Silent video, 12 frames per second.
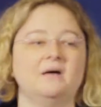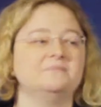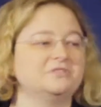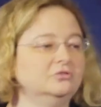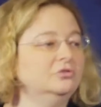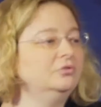
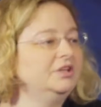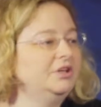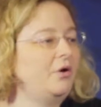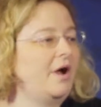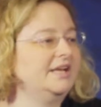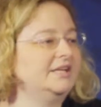absolutely
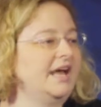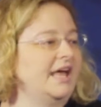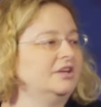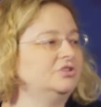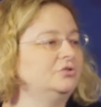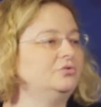no idea
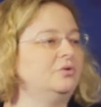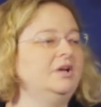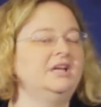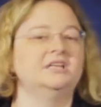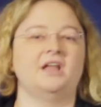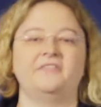how to
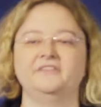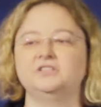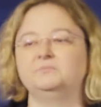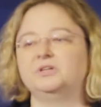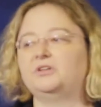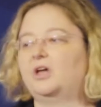do, nothing
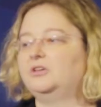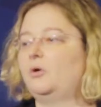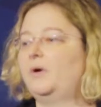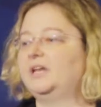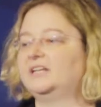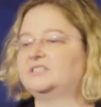to build on,
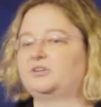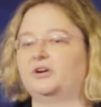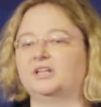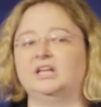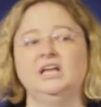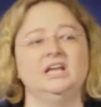no way to get
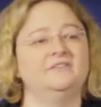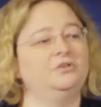started,